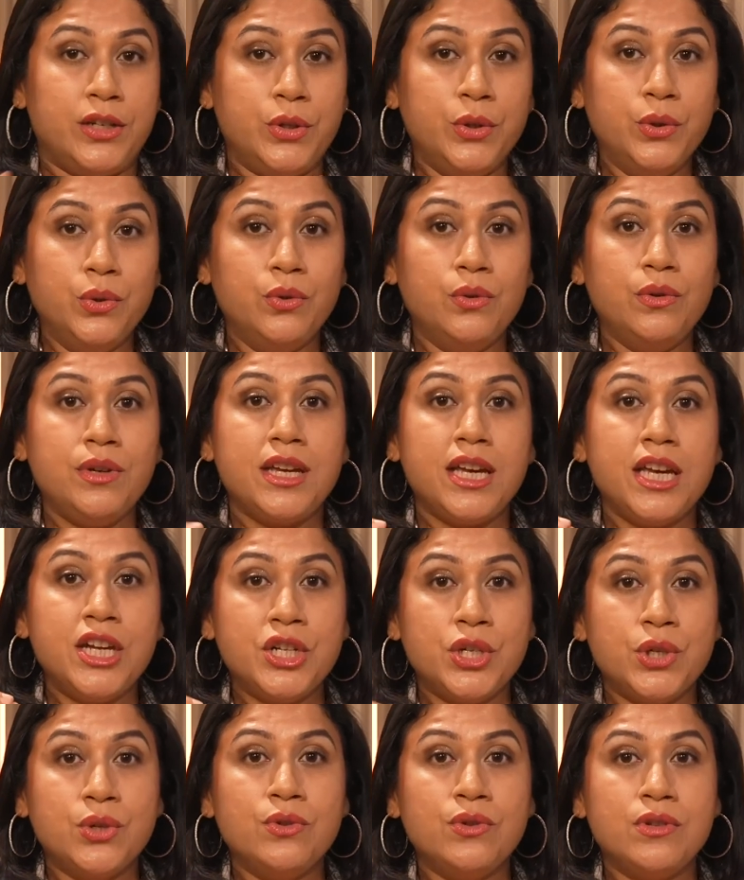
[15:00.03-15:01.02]
do,
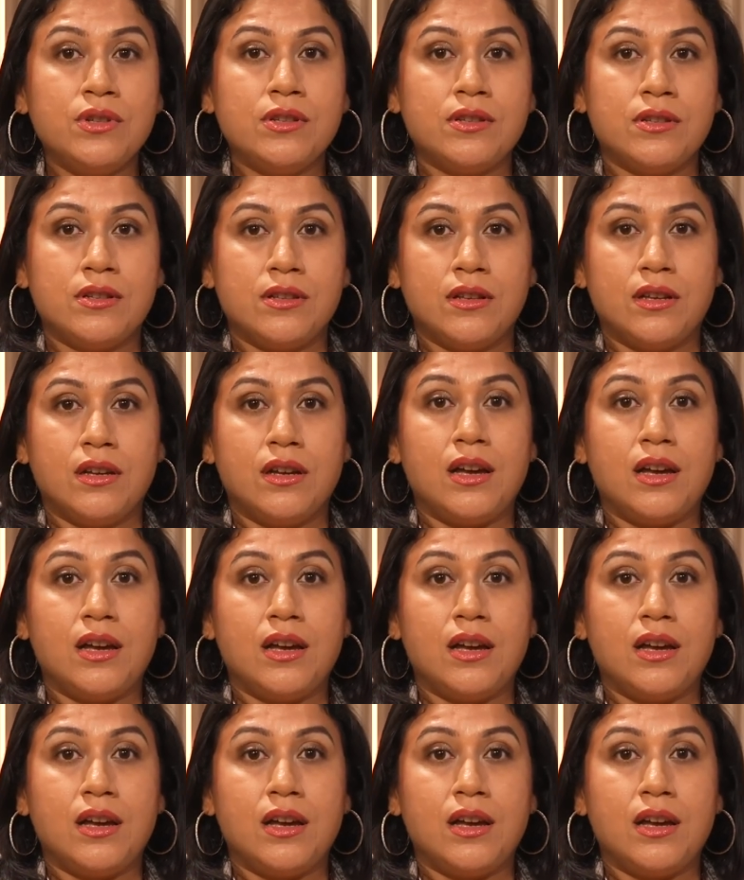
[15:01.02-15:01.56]
issues